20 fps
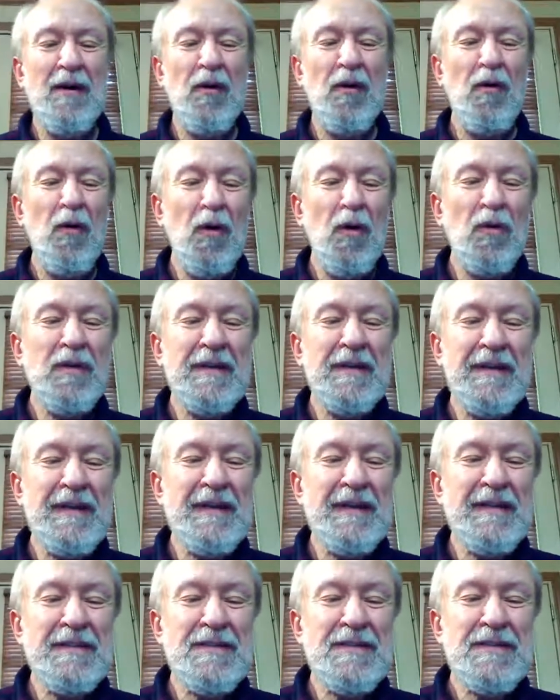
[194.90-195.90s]
The
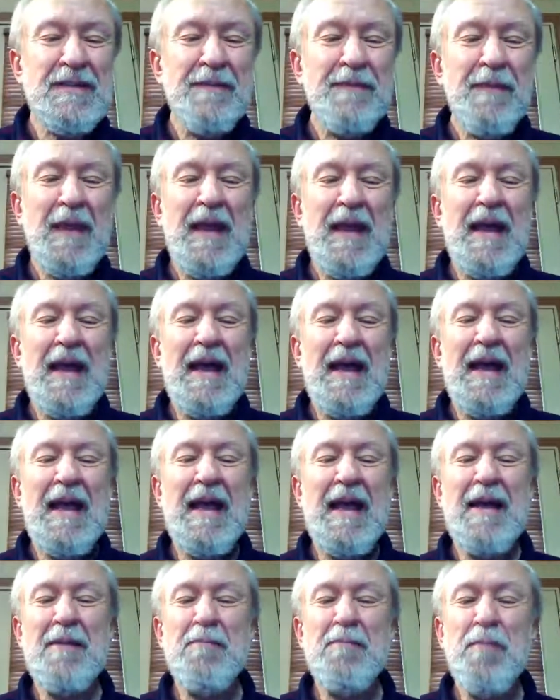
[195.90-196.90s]
holiness
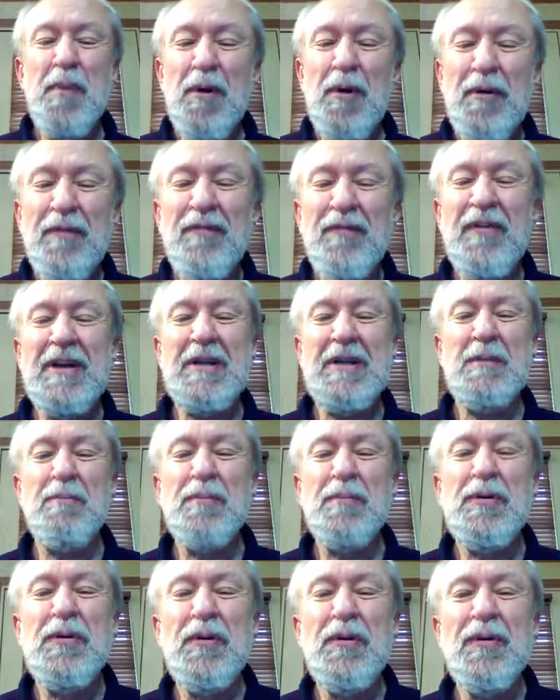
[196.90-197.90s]
and perfect
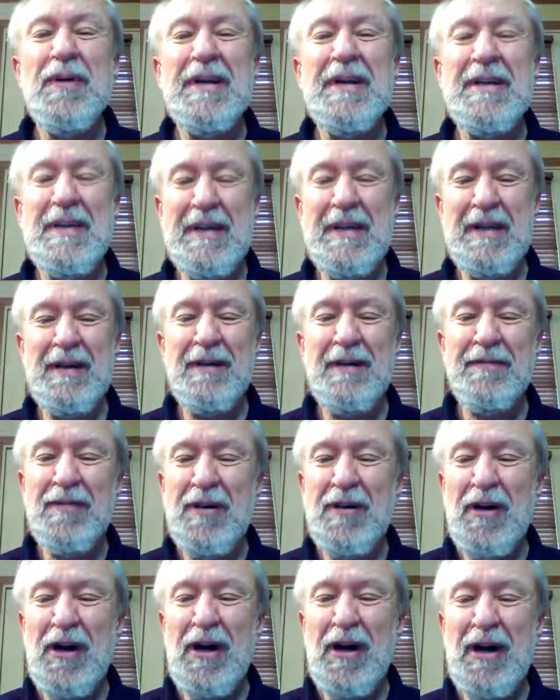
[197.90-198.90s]
purity
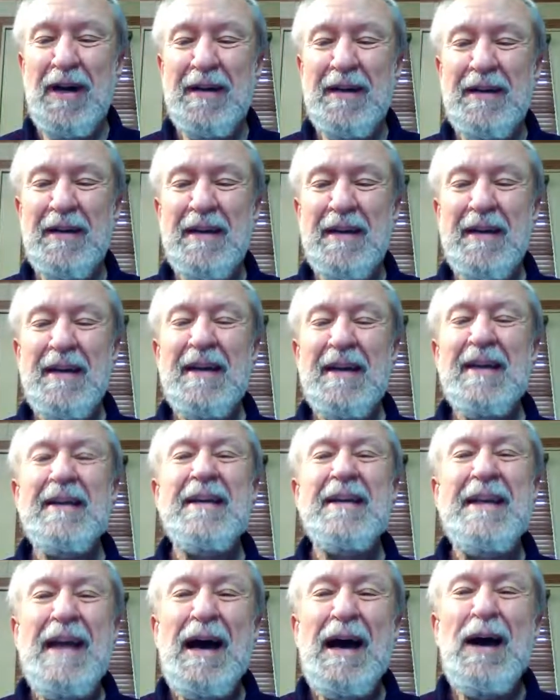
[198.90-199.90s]
of God,
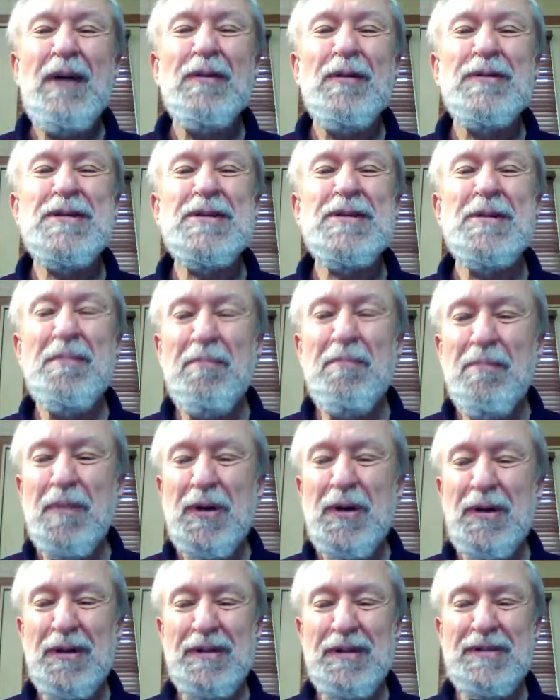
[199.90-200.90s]
now
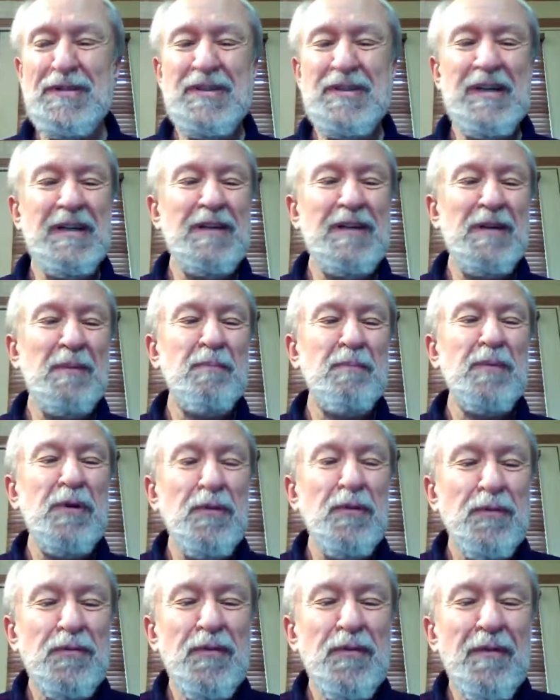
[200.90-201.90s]
submerged in the
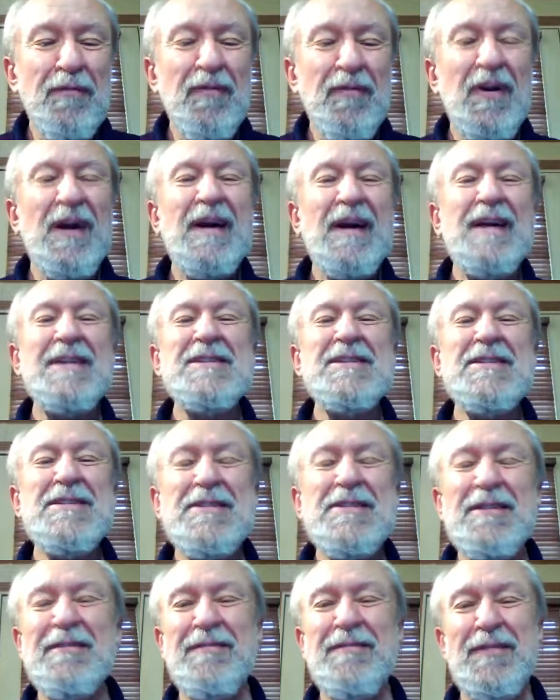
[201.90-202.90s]
putrefying
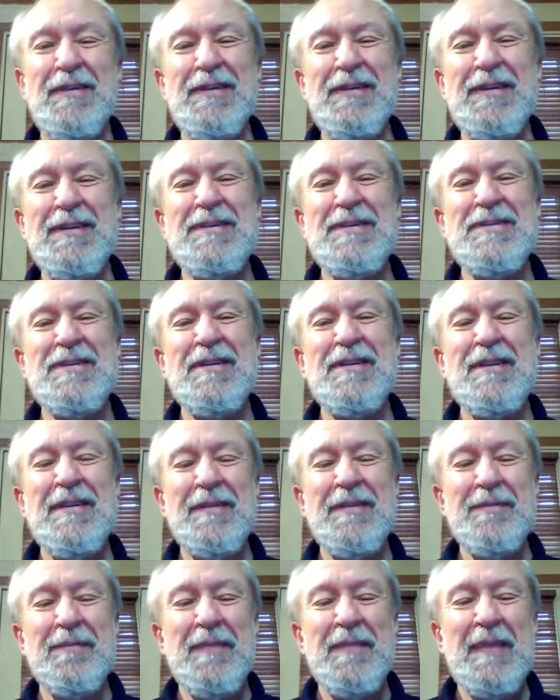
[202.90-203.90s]
sinfulness
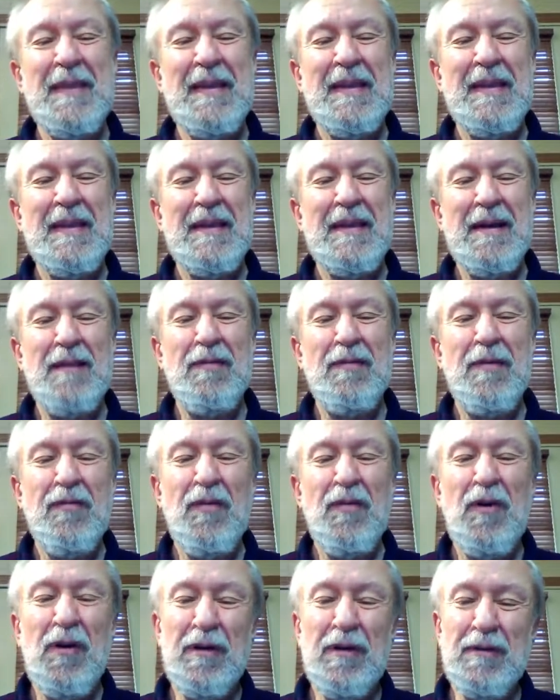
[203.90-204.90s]
of a
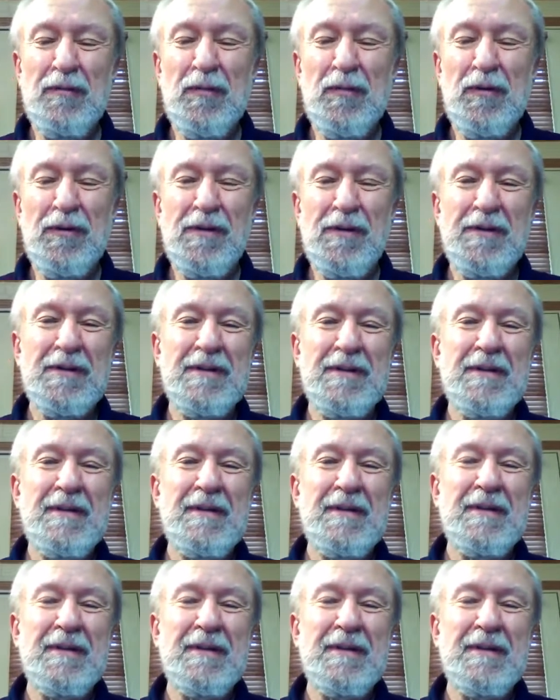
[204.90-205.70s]
fallen world.